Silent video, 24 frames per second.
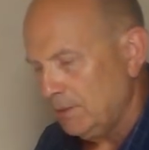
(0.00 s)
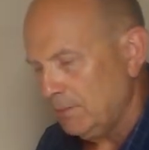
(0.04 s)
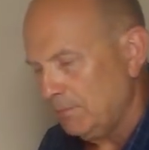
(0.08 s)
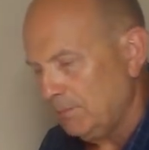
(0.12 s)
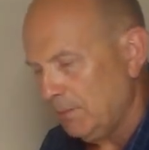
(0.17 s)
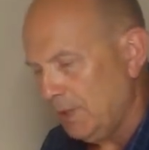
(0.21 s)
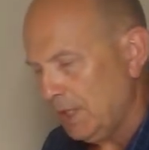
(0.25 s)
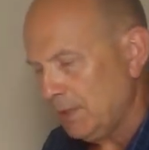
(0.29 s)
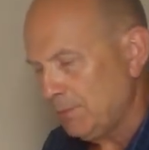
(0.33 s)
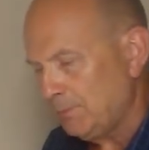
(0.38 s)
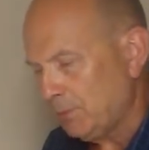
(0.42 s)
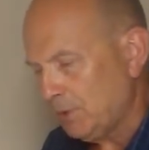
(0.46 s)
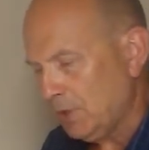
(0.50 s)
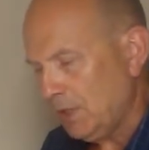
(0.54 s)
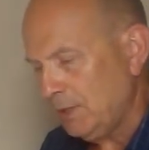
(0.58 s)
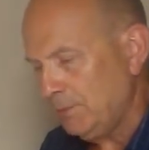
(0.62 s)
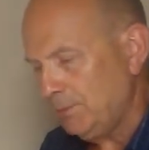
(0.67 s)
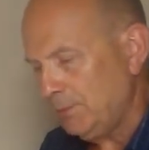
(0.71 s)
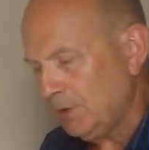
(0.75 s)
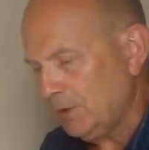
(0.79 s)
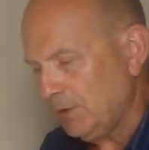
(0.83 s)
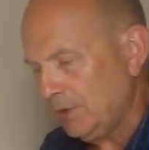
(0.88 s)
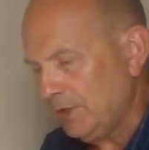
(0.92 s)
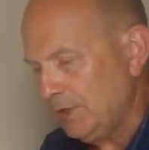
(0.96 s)
My
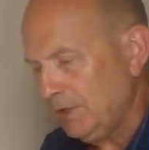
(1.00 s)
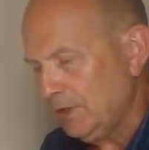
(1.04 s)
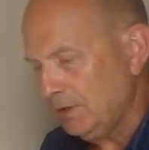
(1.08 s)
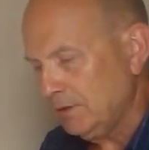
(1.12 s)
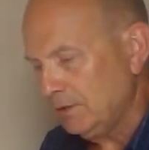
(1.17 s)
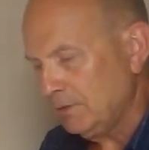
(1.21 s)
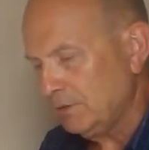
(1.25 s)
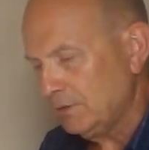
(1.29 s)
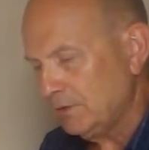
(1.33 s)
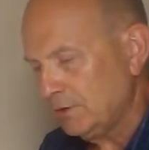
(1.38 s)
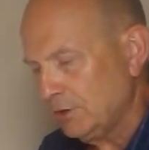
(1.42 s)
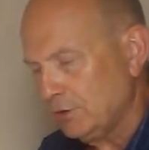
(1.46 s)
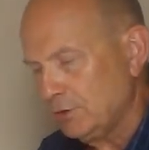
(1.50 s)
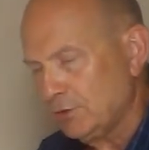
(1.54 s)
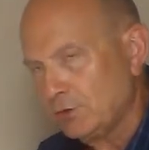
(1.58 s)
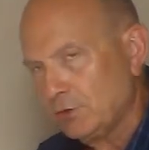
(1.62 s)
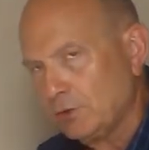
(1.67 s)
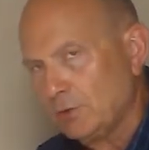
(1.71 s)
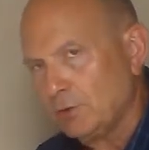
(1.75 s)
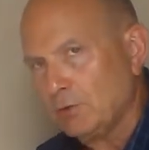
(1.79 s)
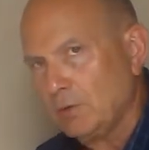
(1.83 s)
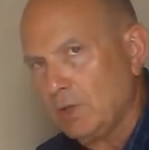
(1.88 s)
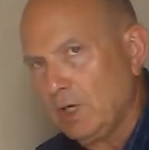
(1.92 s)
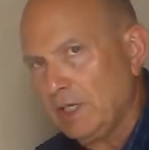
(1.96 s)
primary
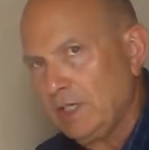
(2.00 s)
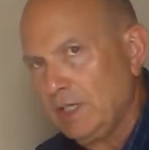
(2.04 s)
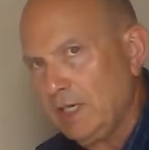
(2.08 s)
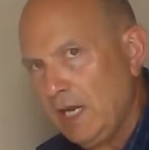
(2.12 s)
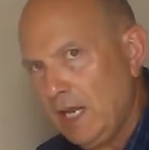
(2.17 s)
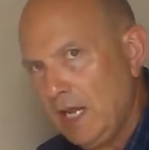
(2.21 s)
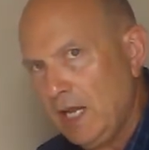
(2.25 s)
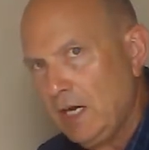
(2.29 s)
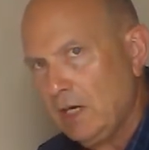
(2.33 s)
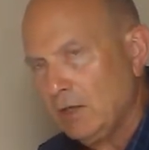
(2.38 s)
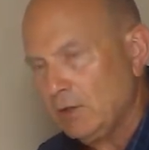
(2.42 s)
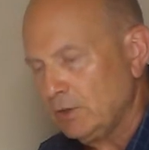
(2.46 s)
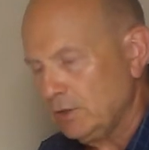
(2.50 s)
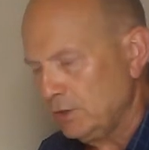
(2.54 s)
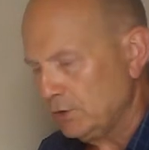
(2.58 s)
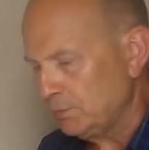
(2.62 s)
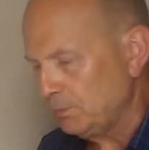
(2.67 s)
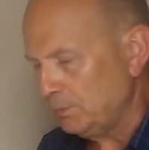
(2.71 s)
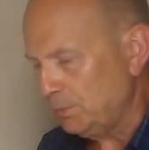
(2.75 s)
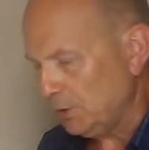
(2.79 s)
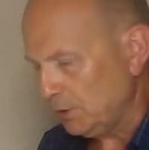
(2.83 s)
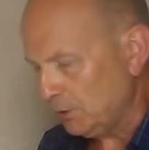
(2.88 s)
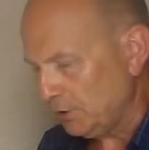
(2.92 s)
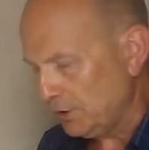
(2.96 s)
concern right now is
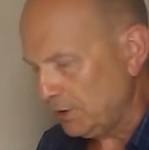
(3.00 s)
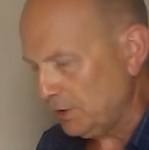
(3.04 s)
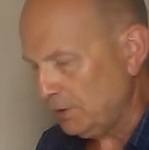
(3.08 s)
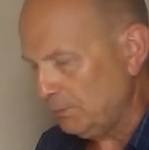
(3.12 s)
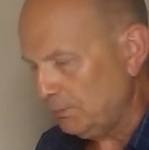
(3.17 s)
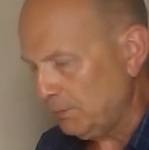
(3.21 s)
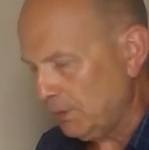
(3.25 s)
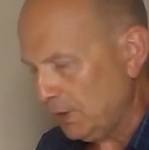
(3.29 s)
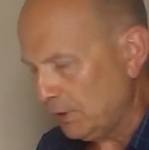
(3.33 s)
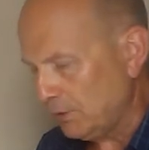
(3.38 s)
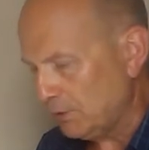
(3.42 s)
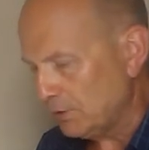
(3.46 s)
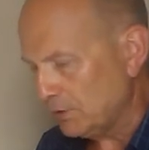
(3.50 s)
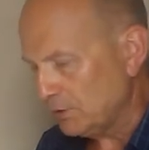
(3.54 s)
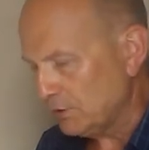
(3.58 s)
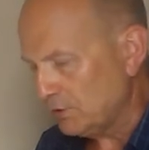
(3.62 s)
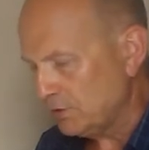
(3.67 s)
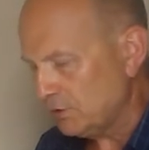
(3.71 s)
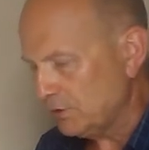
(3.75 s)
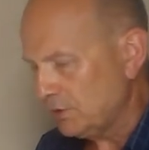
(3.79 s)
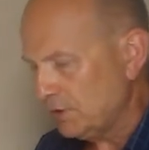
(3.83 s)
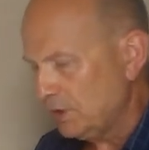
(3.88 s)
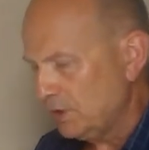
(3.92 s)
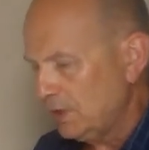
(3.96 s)
building the
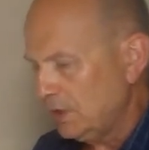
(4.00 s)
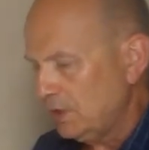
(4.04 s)
motors,